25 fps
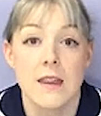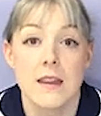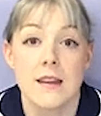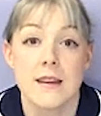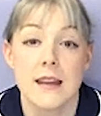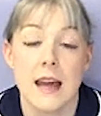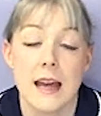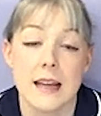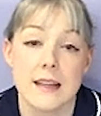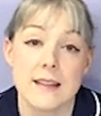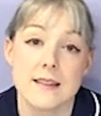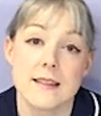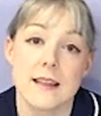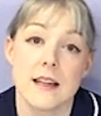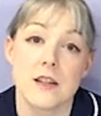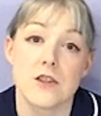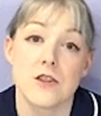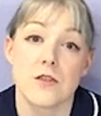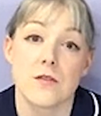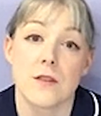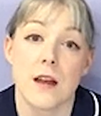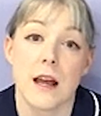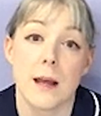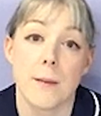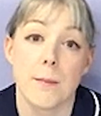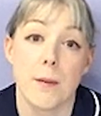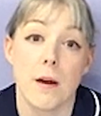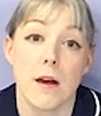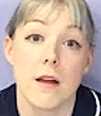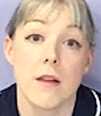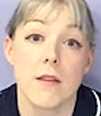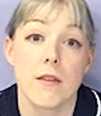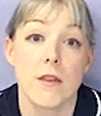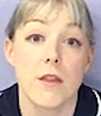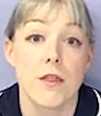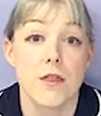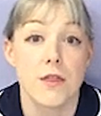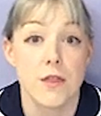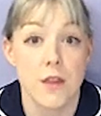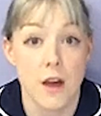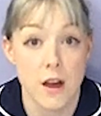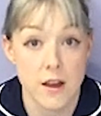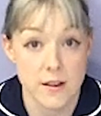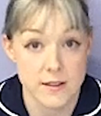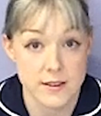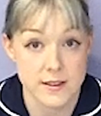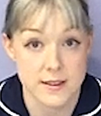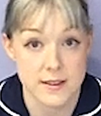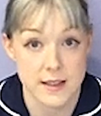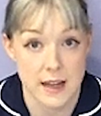The next stage of labour, the
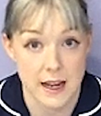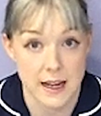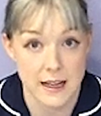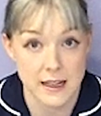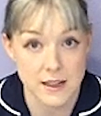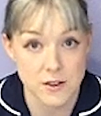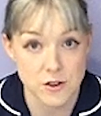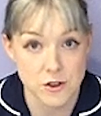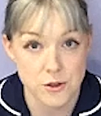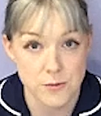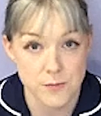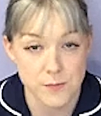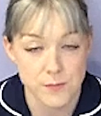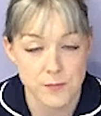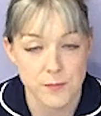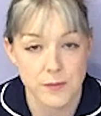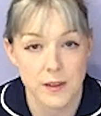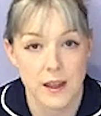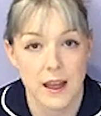third stage,